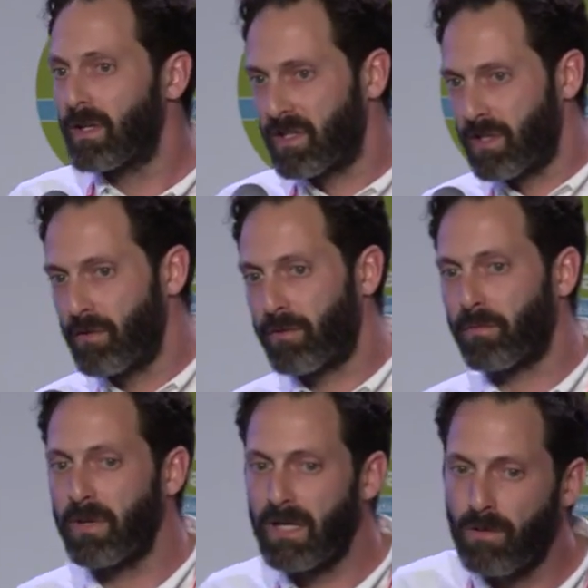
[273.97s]

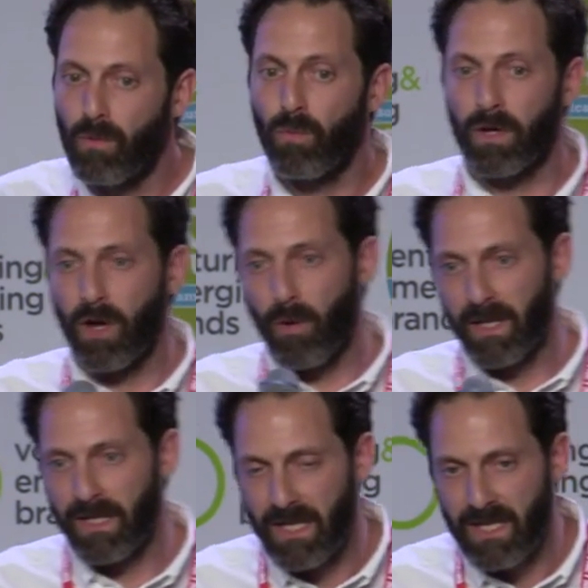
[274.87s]
Q3, we're
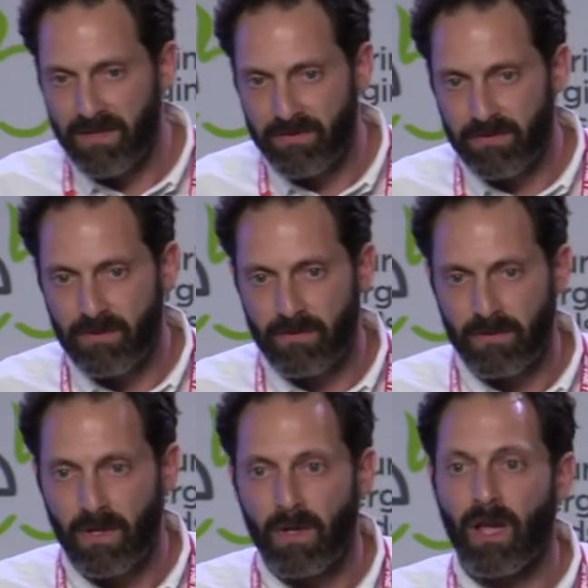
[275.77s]
going east.
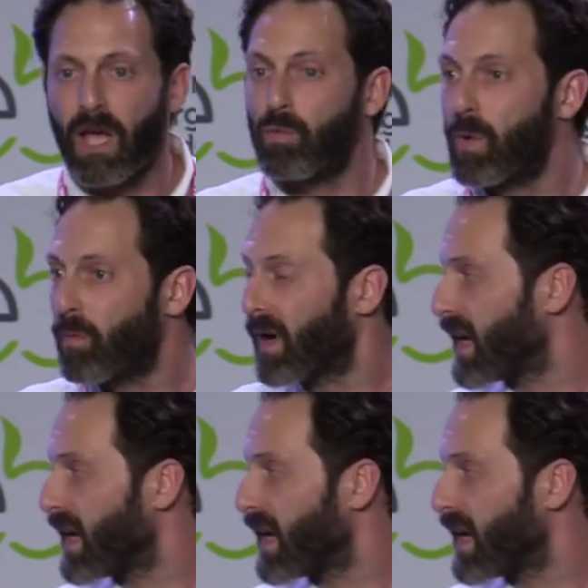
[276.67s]
And we want to